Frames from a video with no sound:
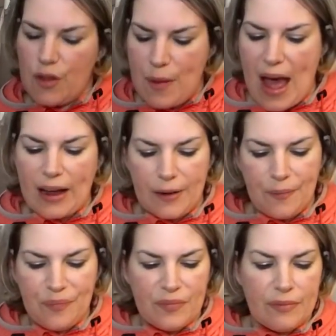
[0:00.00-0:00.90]
back.
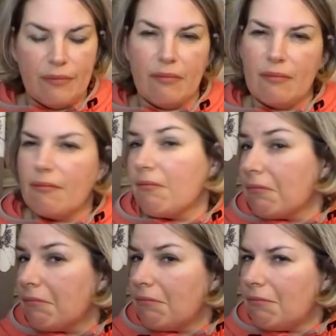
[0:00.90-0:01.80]

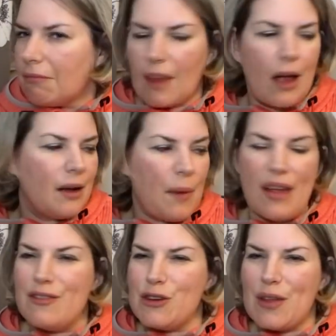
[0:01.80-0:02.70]
Might
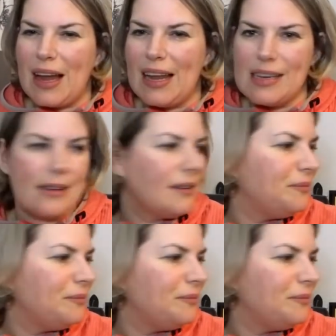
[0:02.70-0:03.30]
even do that later.